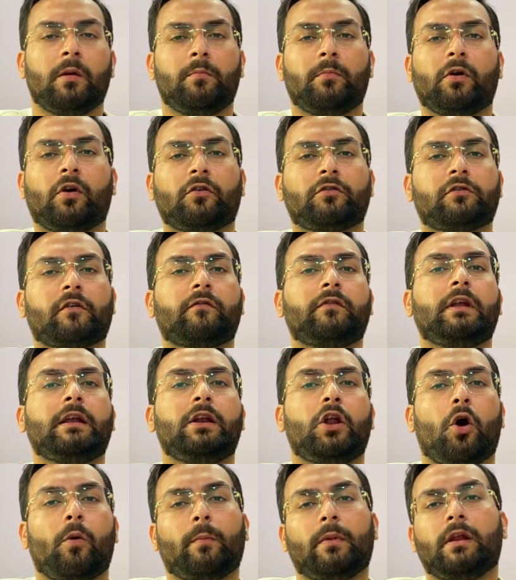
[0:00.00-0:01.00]
because of the
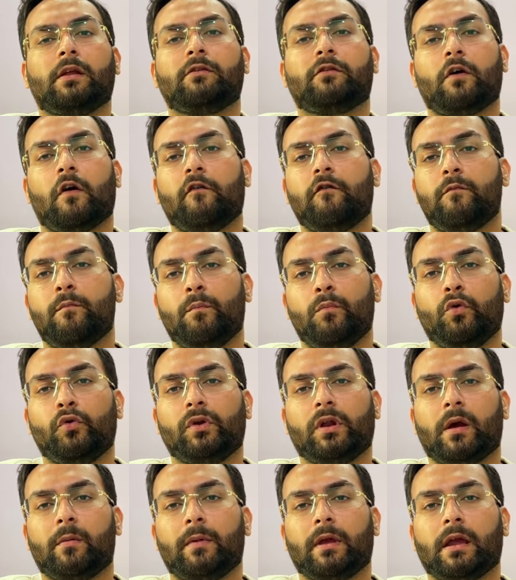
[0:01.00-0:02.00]
dominance of
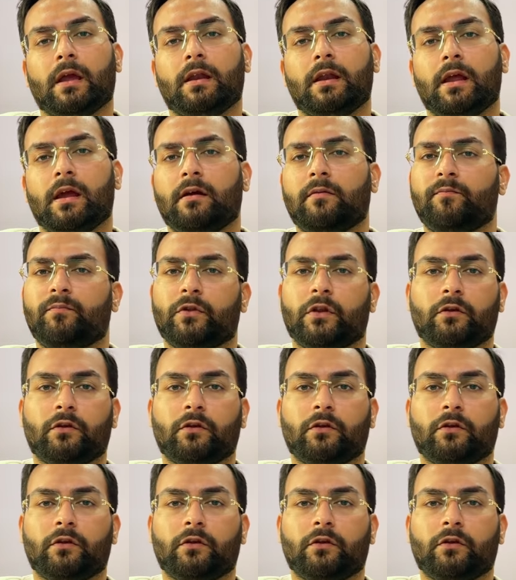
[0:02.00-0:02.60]
moon coming in here.